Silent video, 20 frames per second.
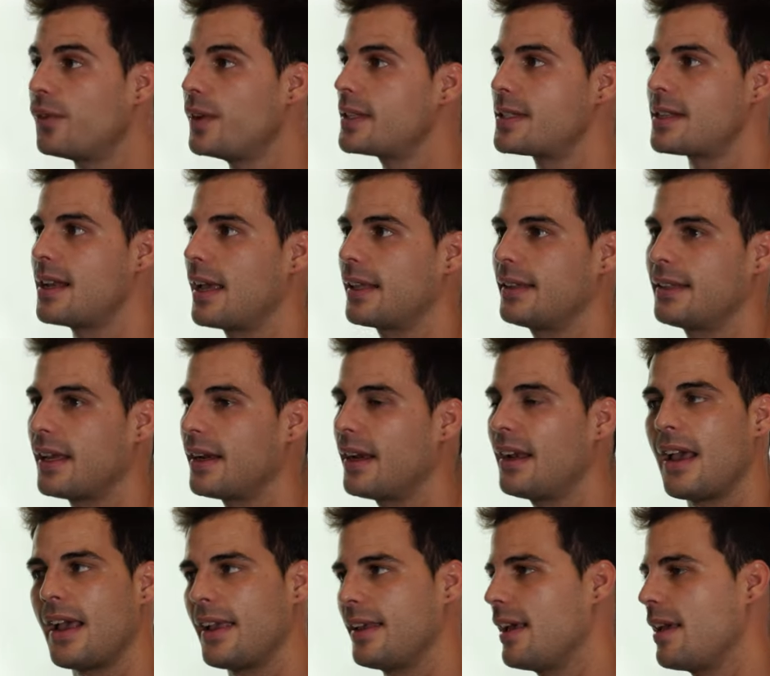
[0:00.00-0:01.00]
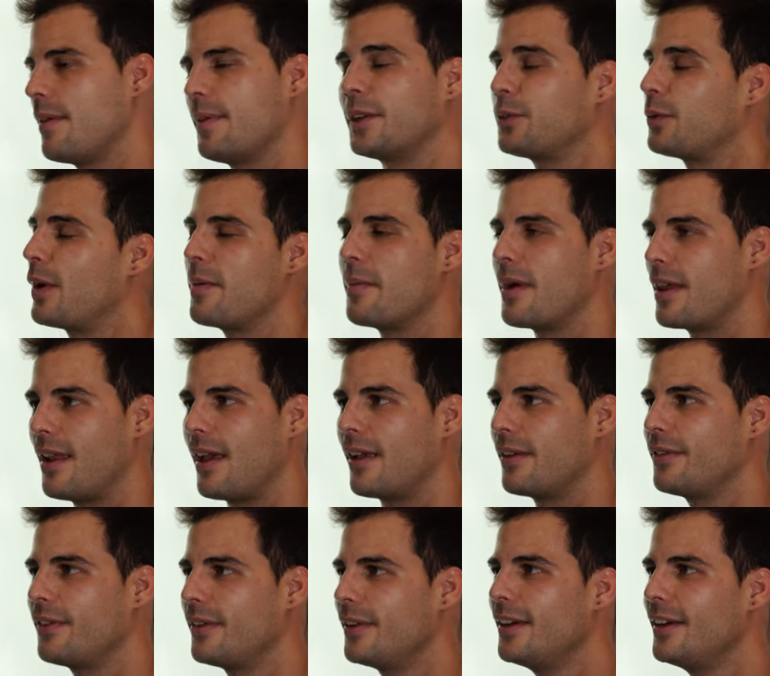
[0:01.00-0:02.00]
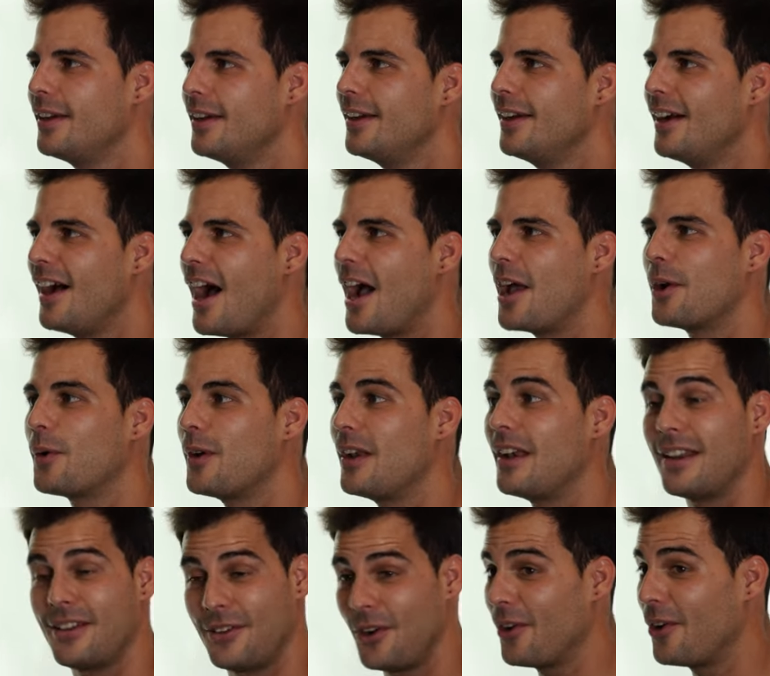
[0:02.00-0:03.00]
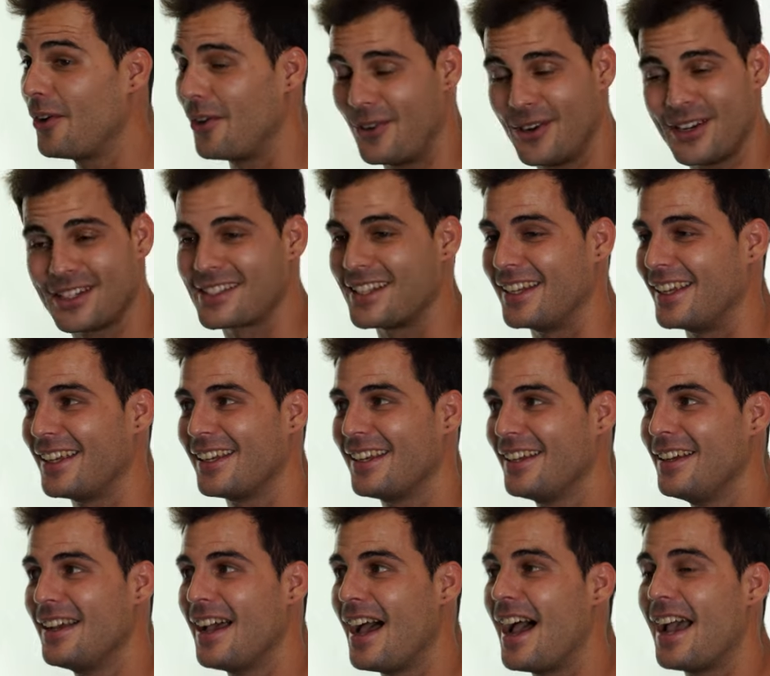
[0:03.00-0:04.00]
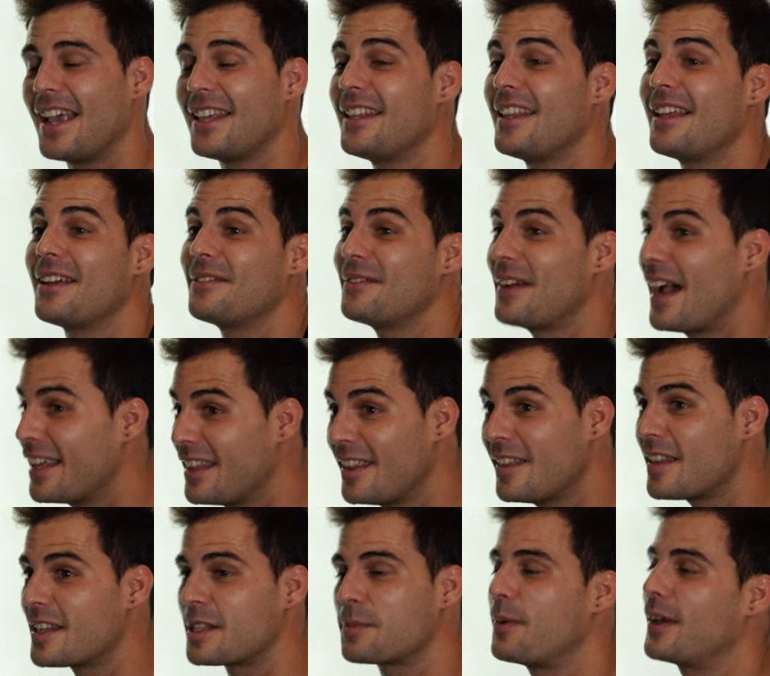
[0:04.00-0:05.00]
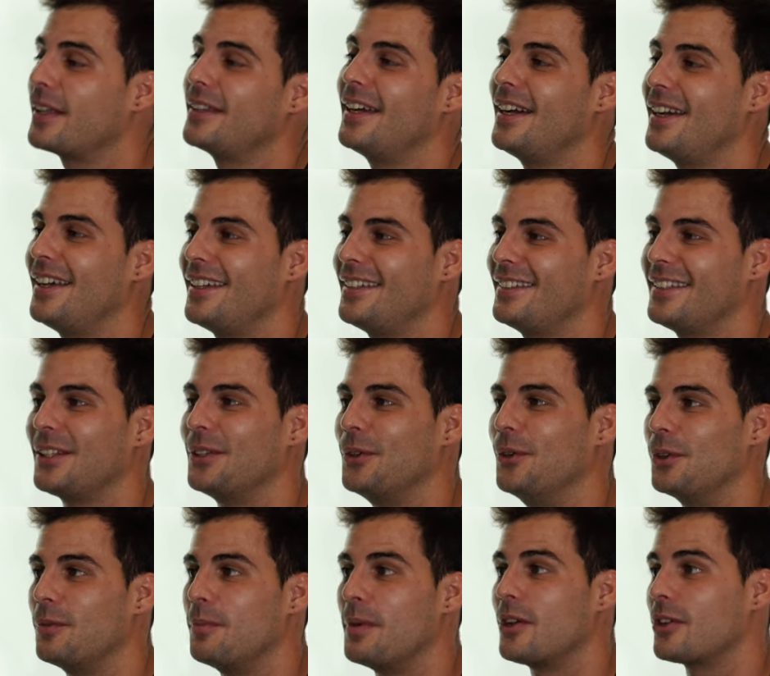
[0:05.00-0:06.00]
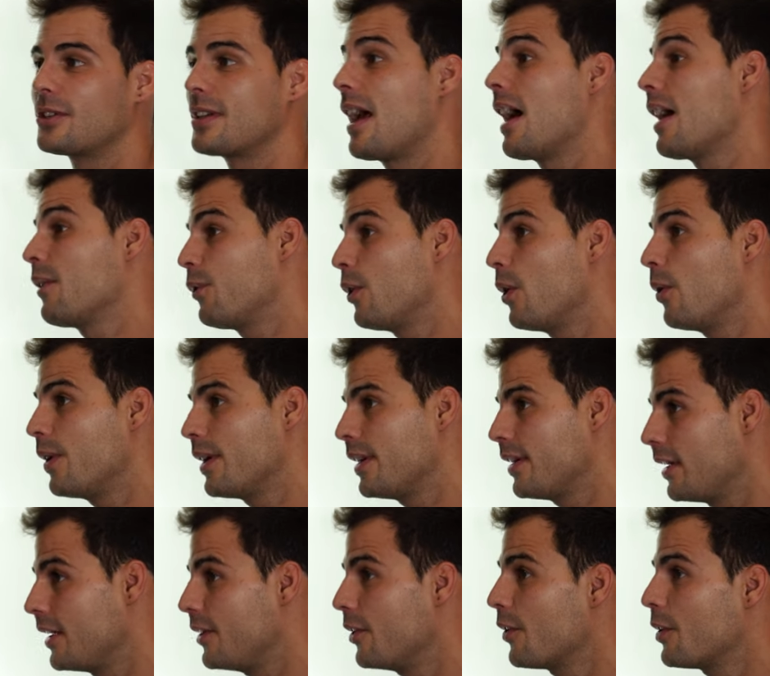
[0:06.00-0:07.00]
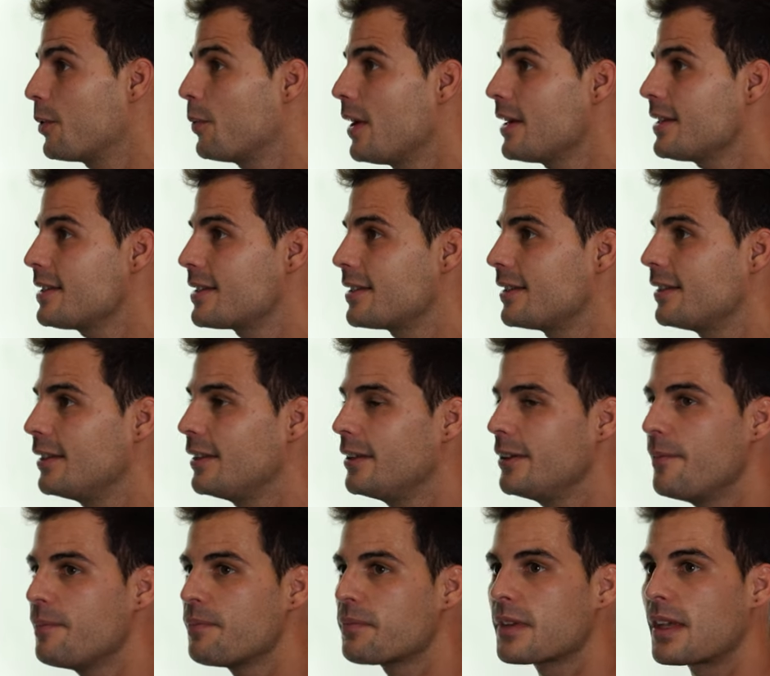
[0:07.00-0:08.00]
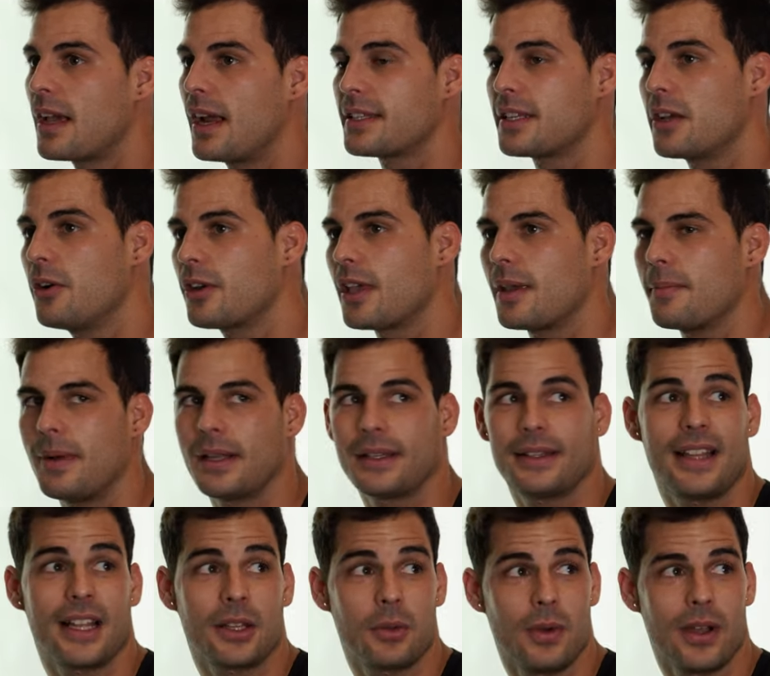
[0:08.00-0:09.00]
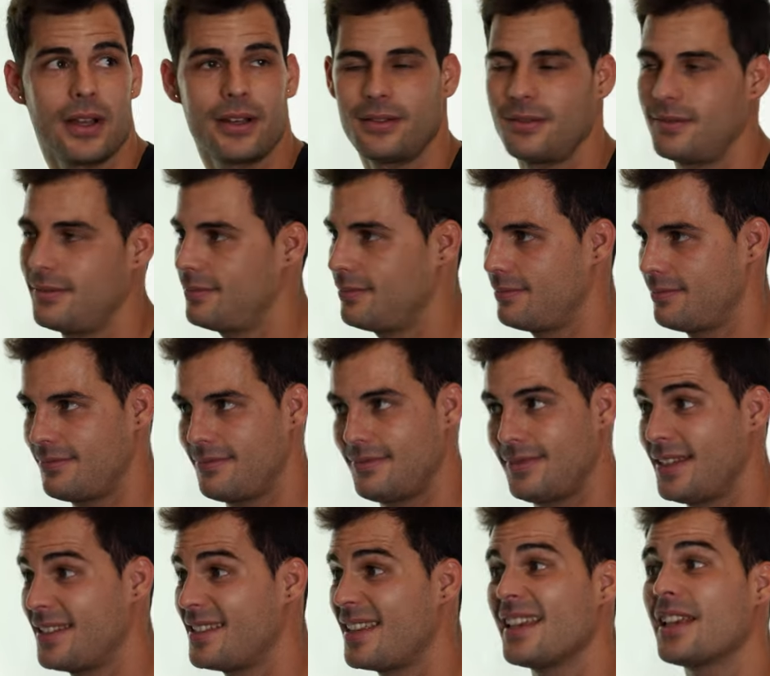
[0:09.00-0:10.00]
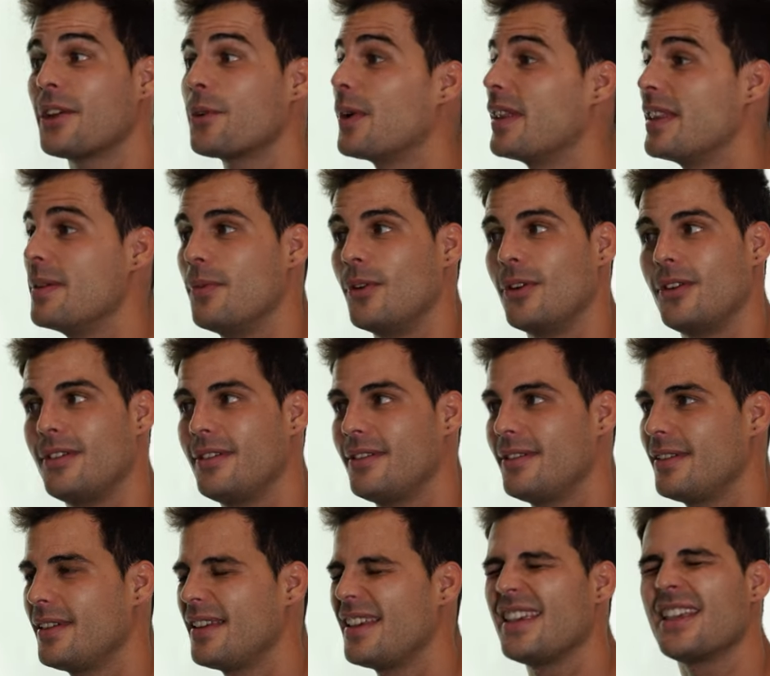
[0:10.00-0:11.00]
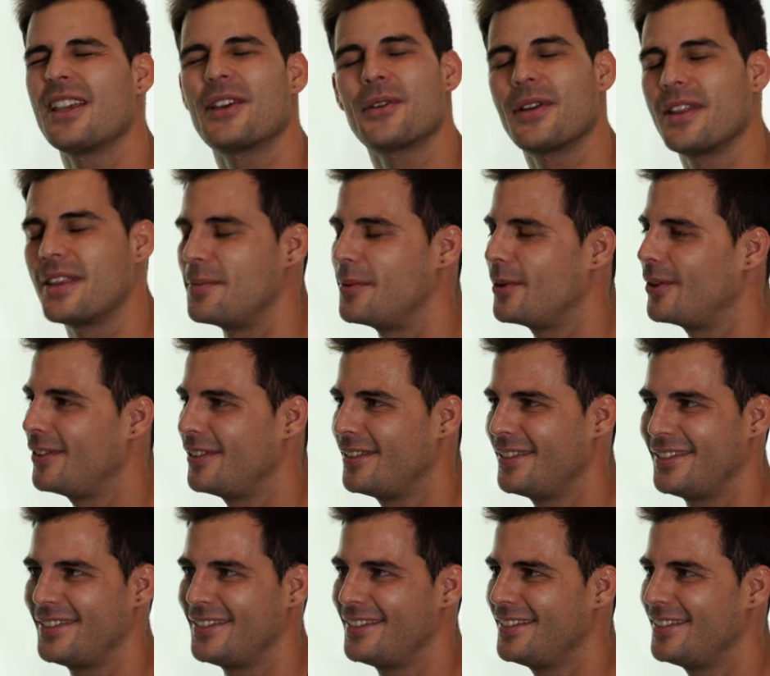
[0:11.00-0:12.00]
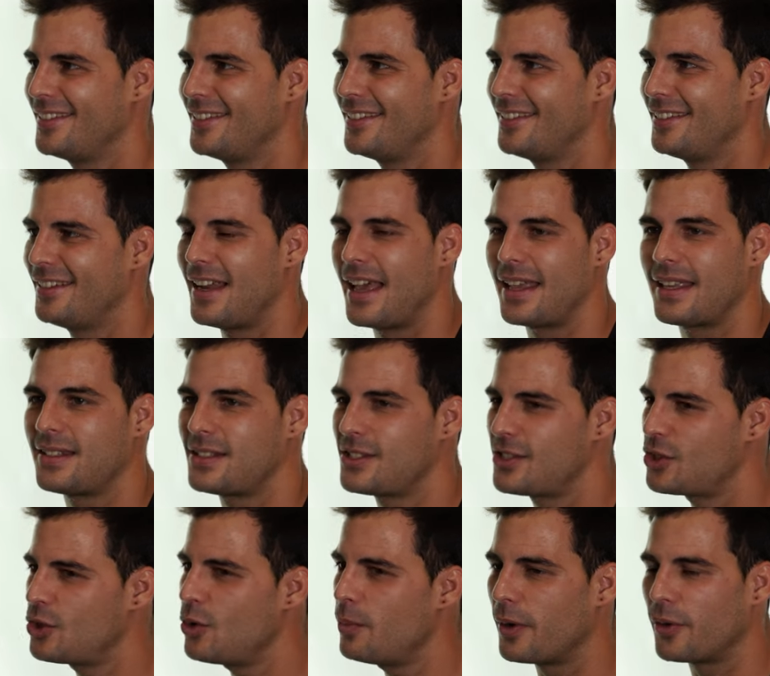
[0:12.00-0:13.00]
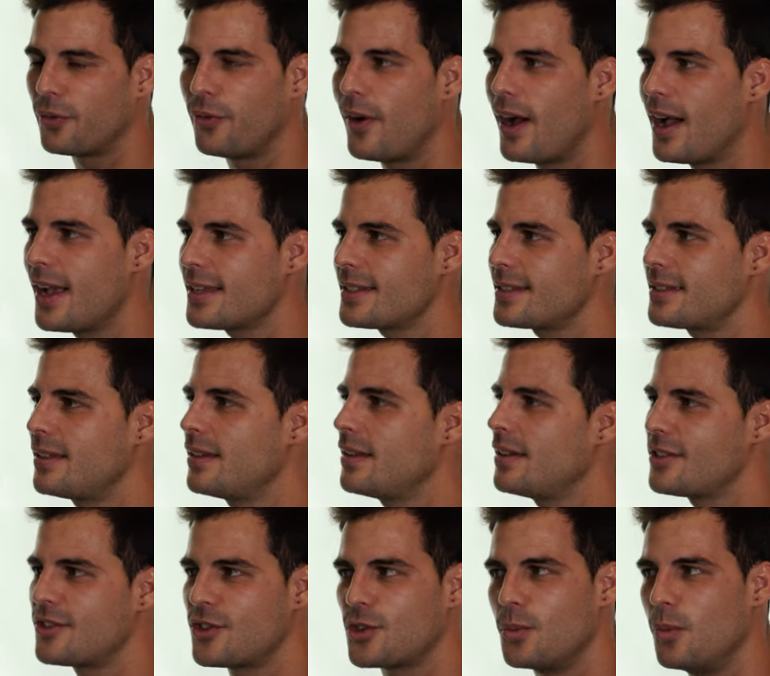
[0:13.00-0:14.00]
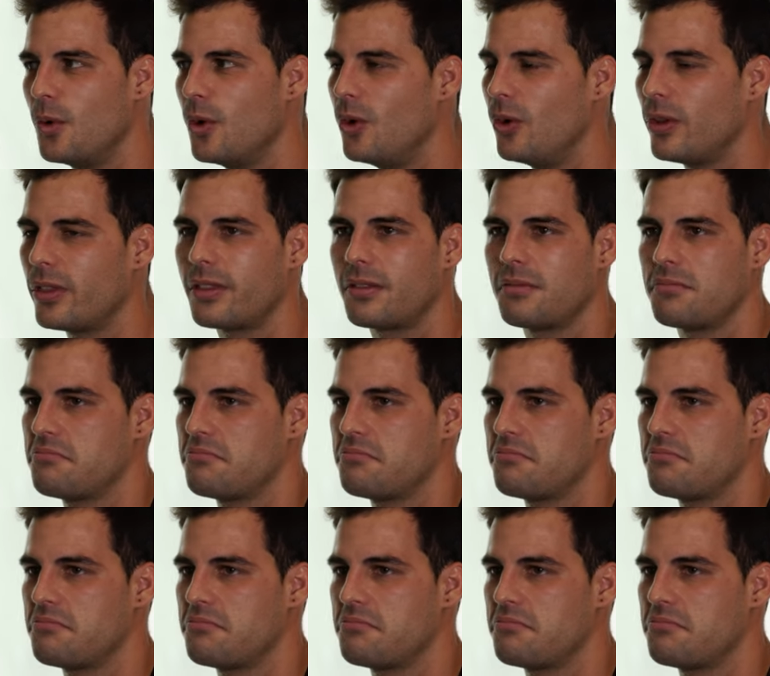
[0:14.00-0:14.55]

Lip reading: feet like tunnel I ever tried in my life. Honestly. I didn't expect that good, because I flew in other ones. I say, okay, but that one is incredible. Incredible. Like super fast, smooth.